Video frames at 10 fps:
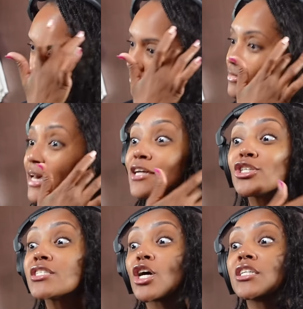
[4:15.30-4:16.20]
They
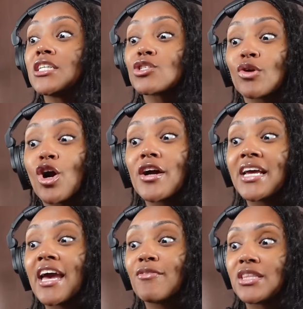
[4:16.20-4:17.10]
just are disregarding
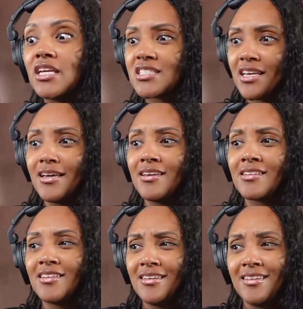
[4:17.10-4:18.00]
everything he's saying.
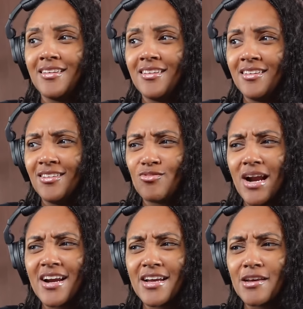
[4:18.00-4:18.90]
pushing
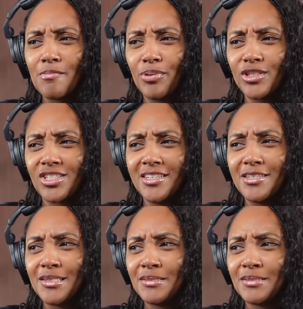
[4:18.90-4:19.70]
Right, push him.